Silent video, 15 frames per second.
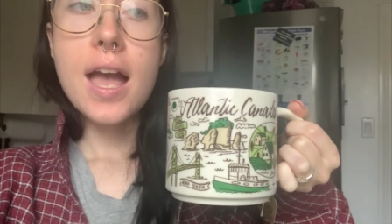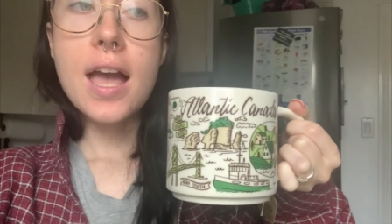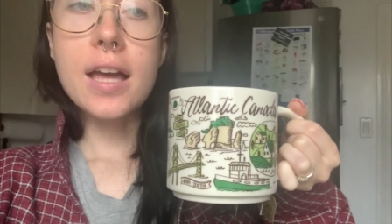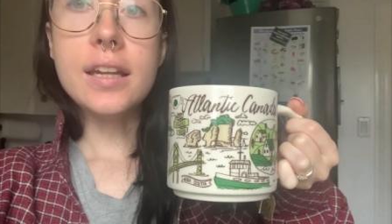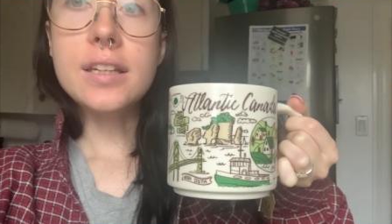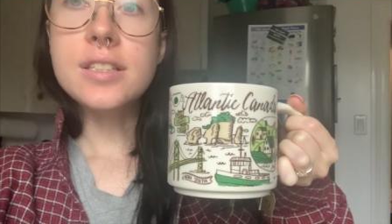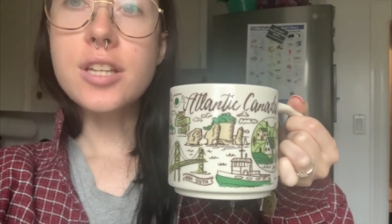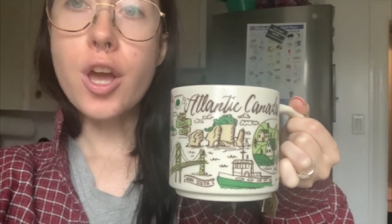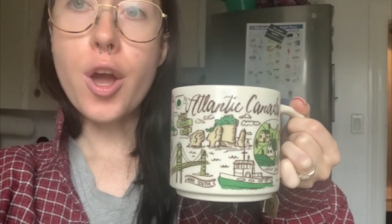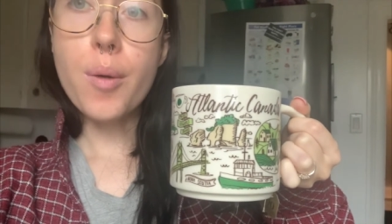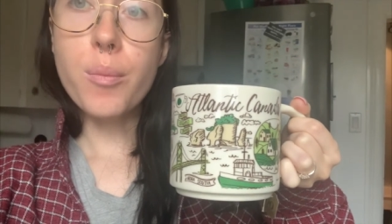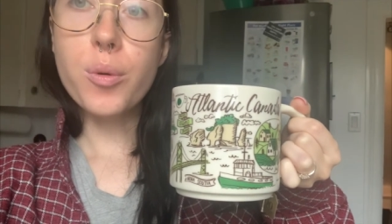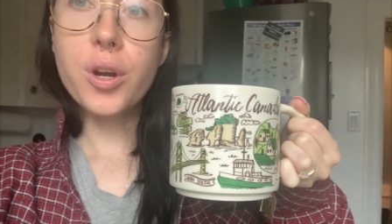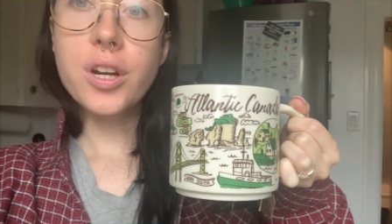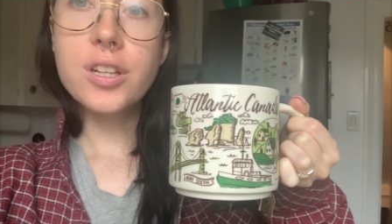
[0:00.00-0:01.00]
And
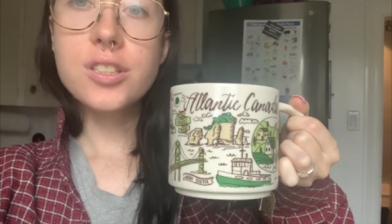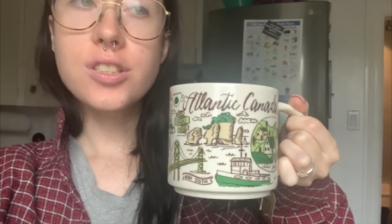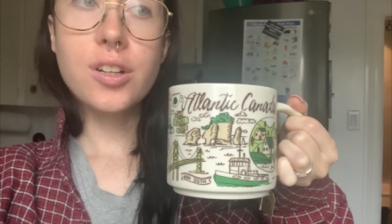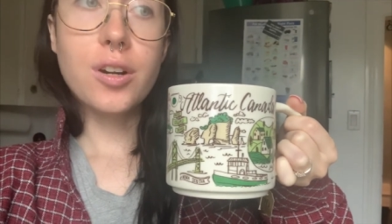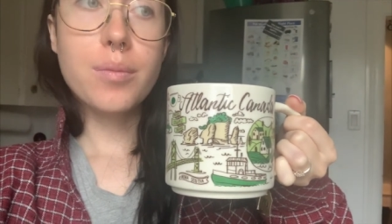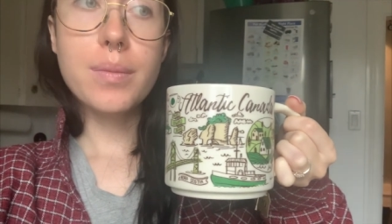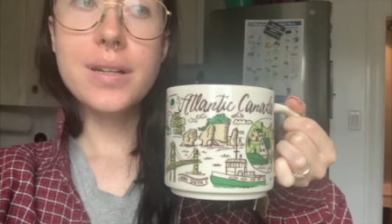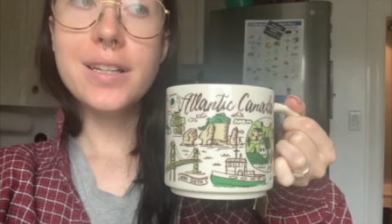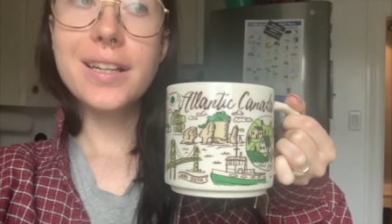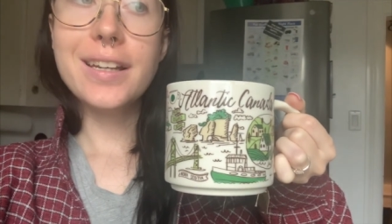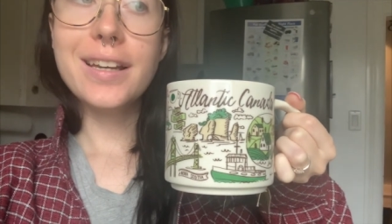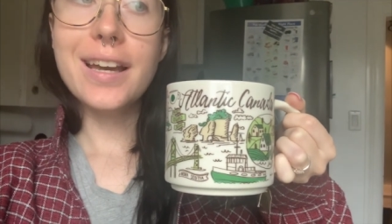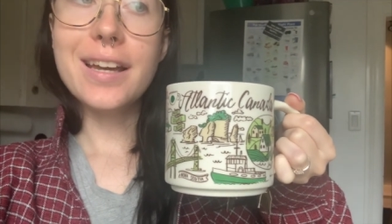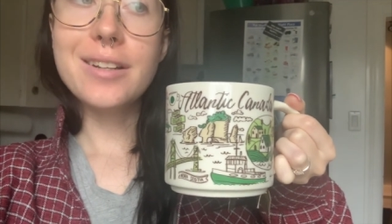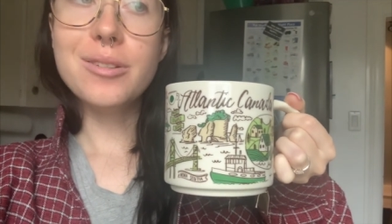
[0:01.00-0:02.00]
we're gonna start
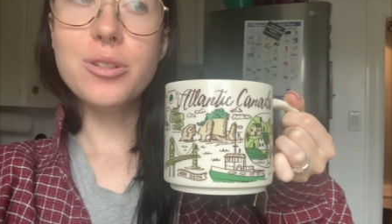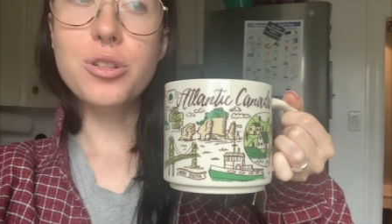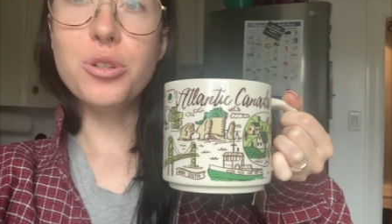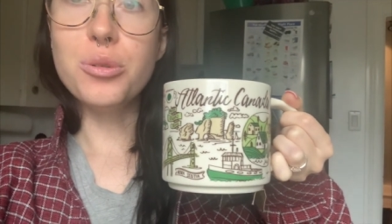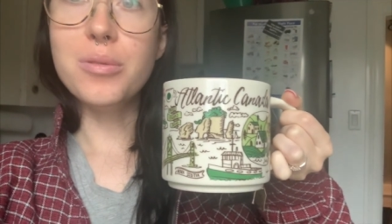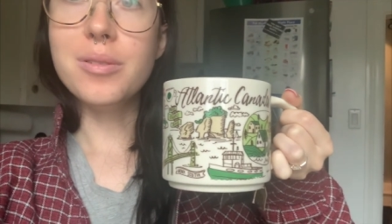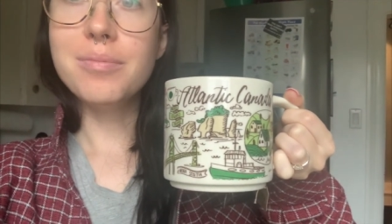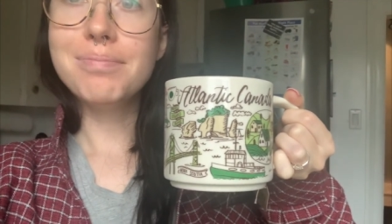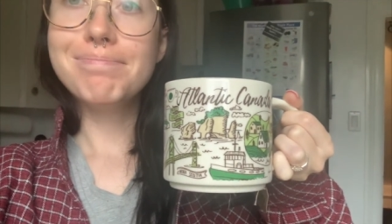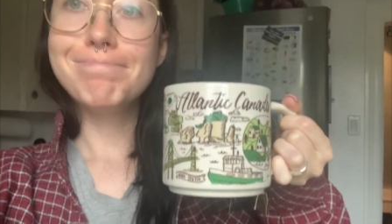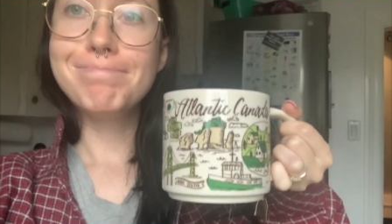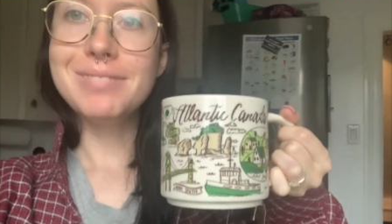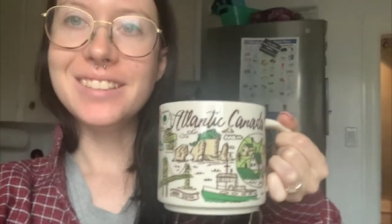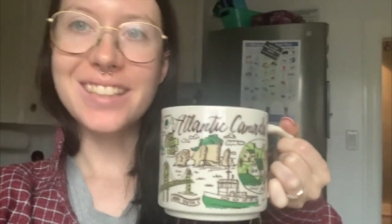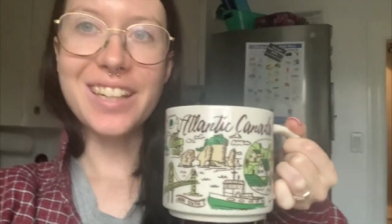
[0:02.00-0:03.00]
Monday at noon
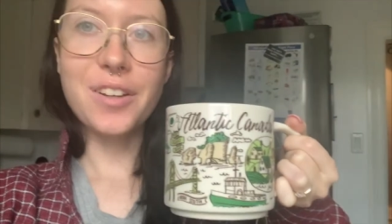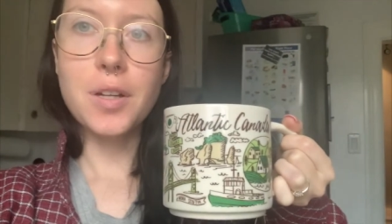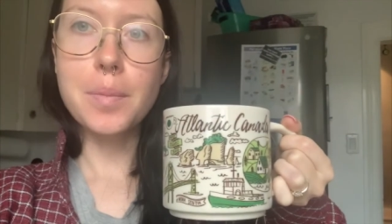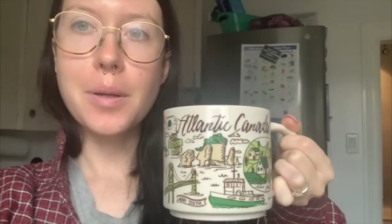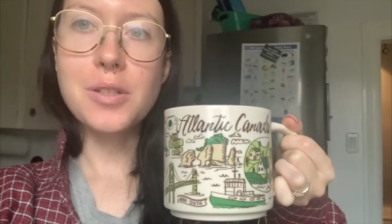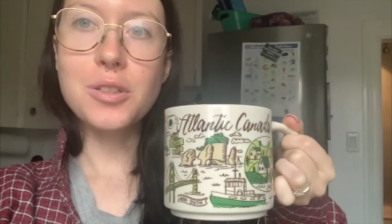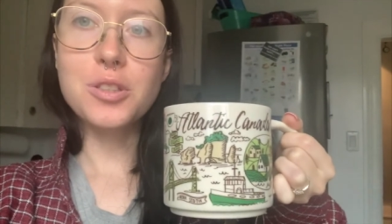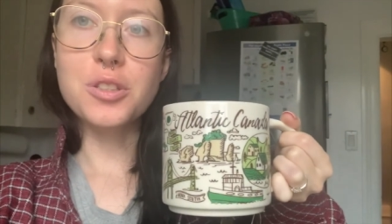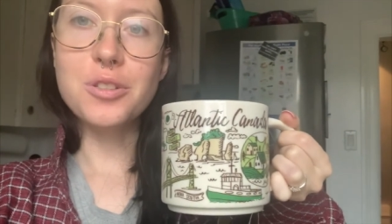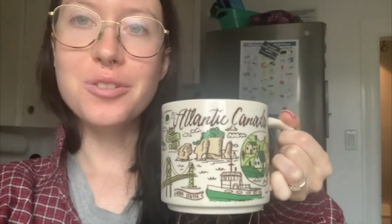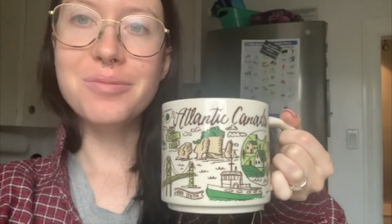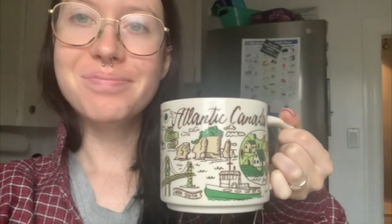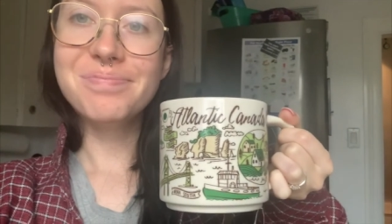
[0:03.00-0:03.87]
because I didn't go to bed till 2.